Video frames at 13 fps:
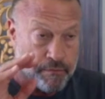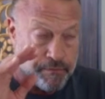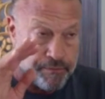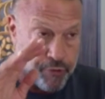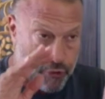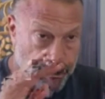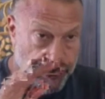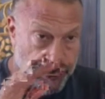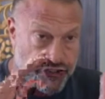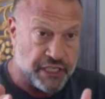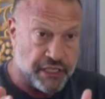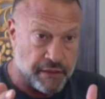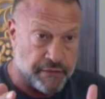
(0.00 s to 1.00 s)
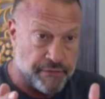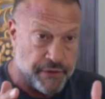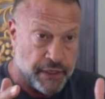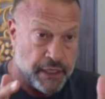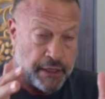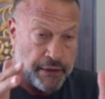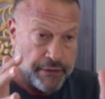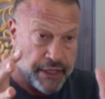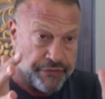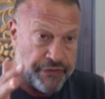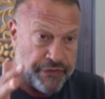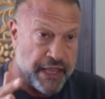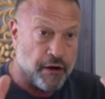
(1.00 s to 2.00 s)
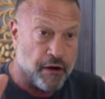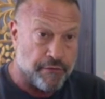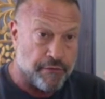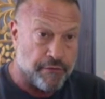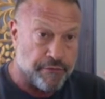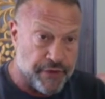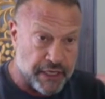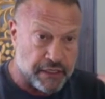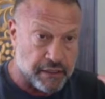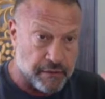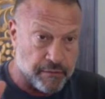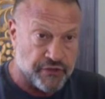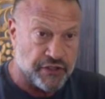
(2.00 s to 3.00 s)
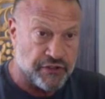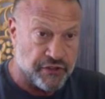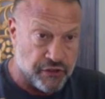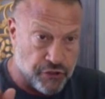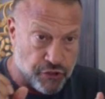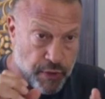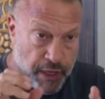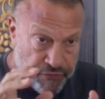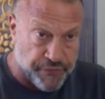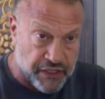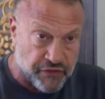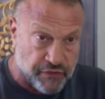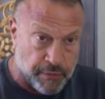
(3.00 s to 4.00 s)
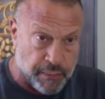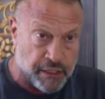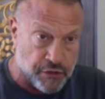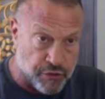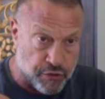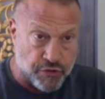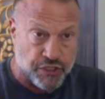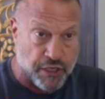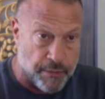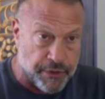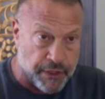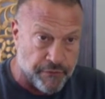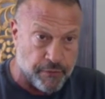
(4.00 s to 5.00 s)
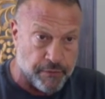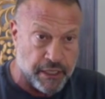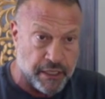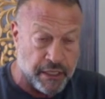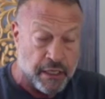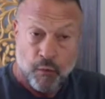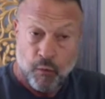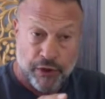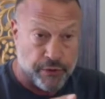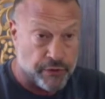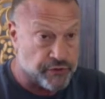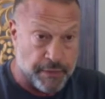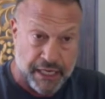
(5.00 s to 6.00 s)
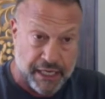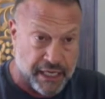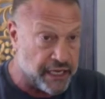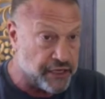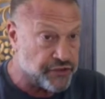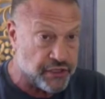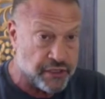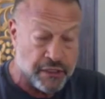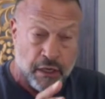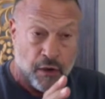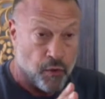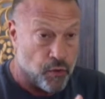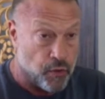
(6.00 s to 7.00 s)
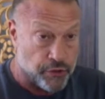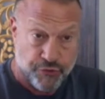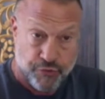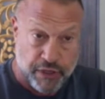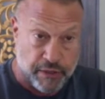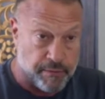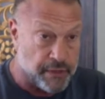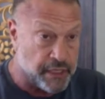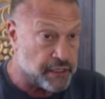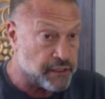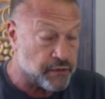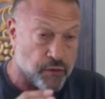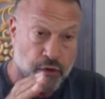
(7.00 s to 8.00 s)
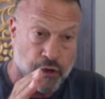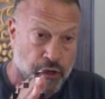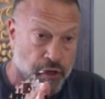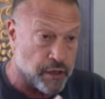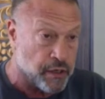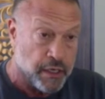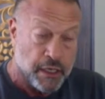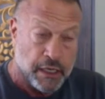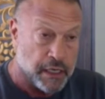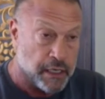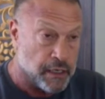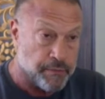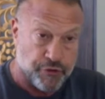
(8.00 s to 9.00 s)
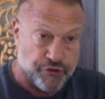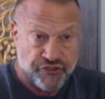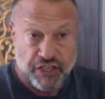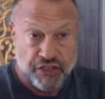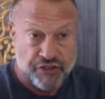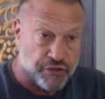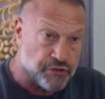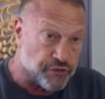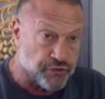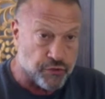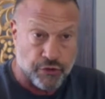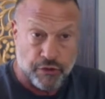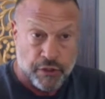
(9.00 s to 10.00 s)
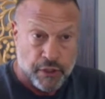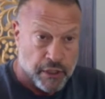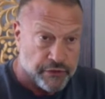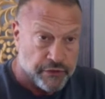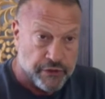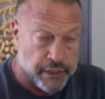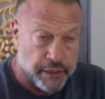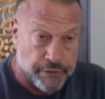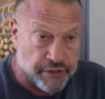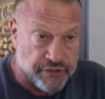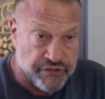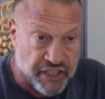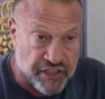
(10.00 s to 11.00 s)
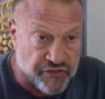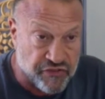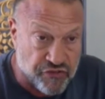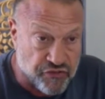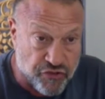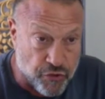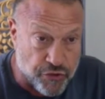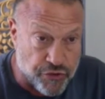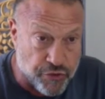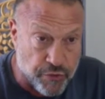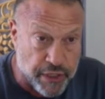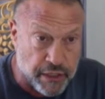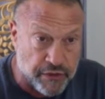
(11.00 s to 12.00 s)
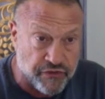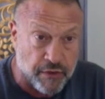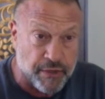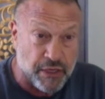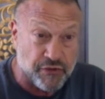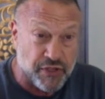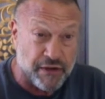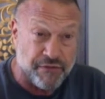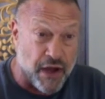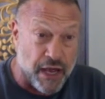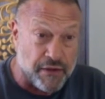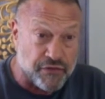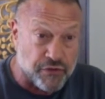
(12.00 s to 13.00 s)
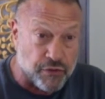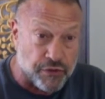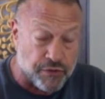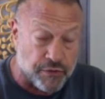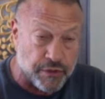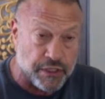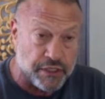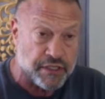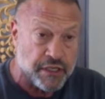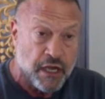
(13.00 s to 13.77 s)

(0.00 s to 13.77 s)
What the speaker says: perceive that they are victims and you have to fix me and do something for me, whether it's medication or treatment or procedures or, the 6th surgery and somebody's had 5 surgeries,